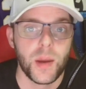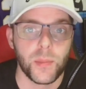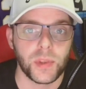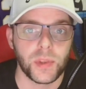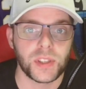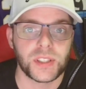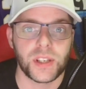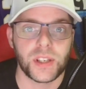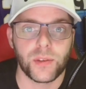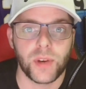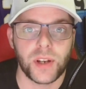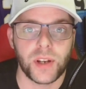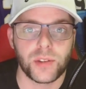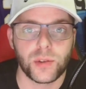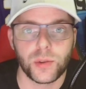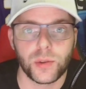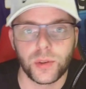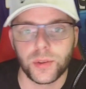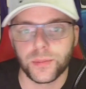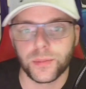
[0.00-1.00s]
Let's get right
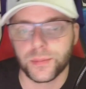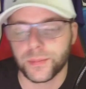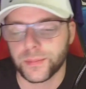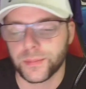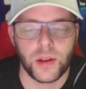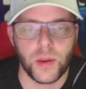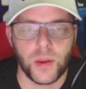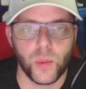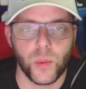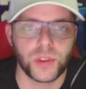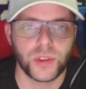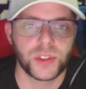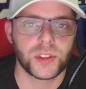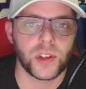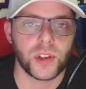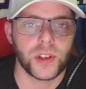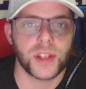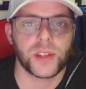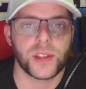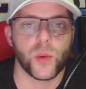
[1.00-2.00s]
to it. And we'll
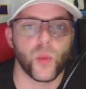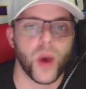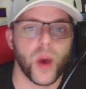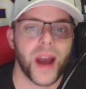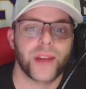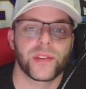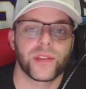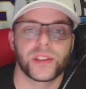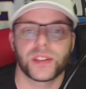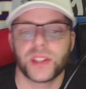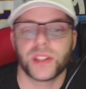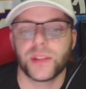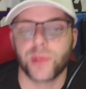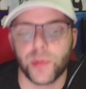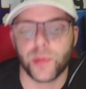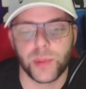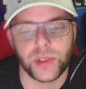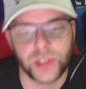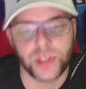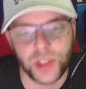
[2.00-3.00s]
start at the wide
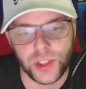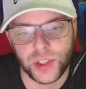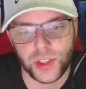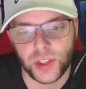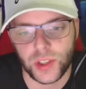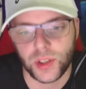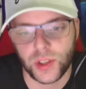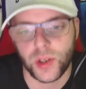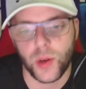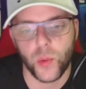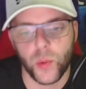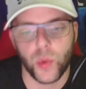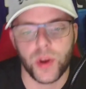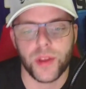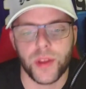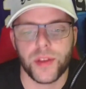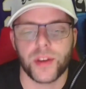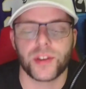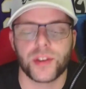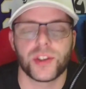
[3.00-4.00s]
receiver position
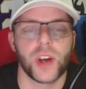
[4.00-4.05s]
with